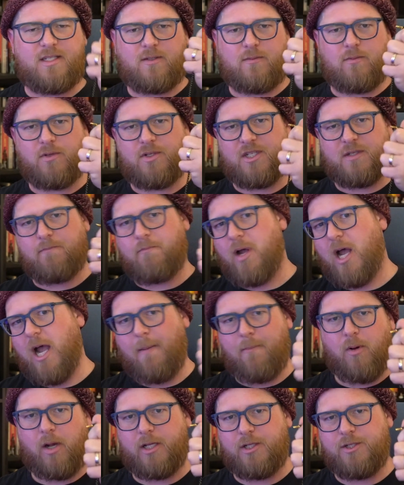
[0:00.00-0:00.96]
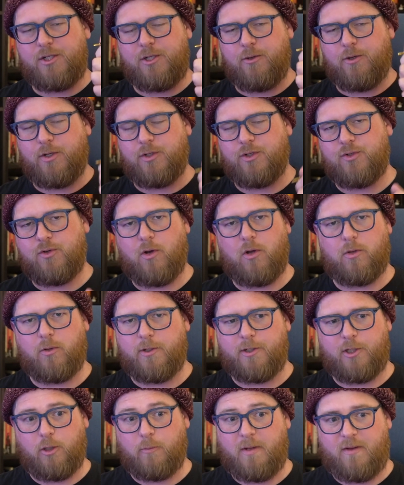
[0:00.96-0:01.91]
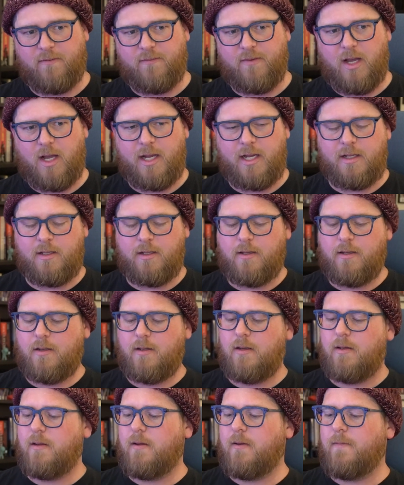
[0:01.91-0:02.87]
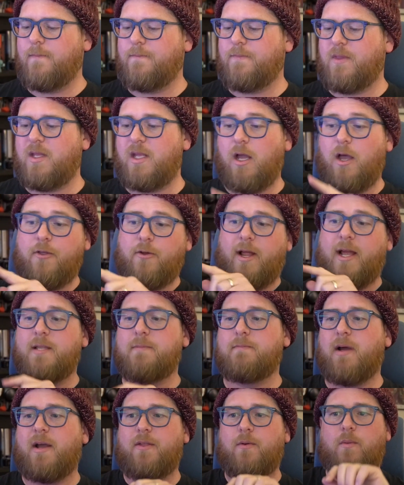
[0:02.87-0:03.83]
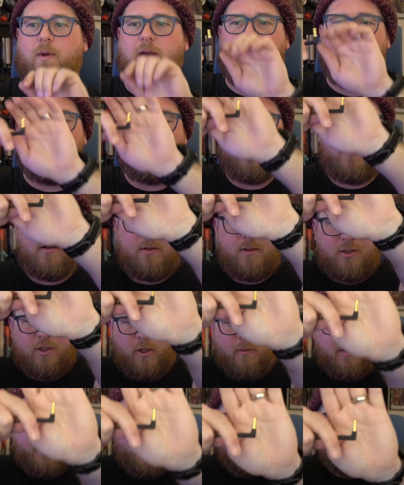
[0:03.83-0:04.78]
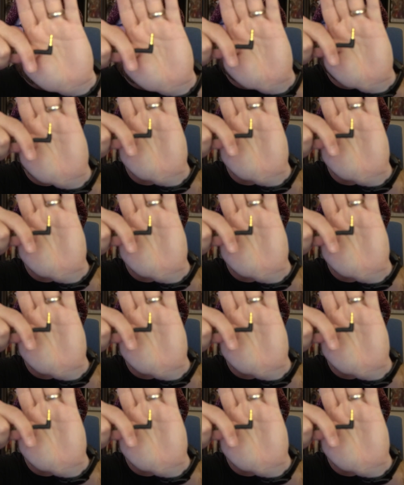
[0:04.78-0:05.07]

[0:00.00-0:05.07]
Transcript: will just pop right into your controller and you'll be fine. The other end, by the way, terminates to